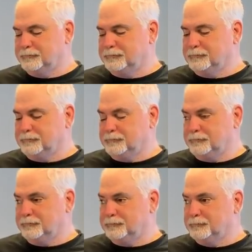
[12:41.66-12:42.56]

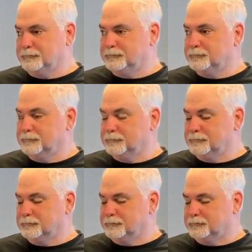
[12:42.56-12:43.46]

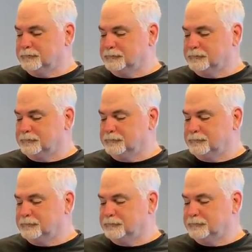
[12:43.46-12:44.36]

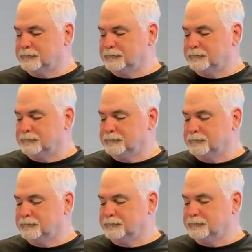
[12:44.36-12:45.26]

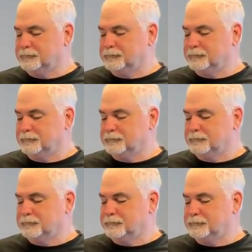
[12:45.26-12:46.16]

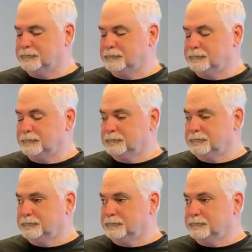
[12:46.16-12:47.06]

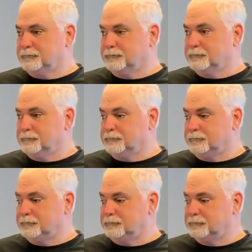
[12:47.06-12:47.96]

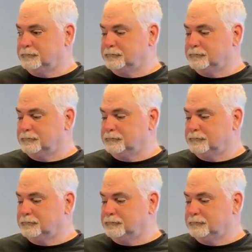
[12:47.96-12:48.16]
(not speaking)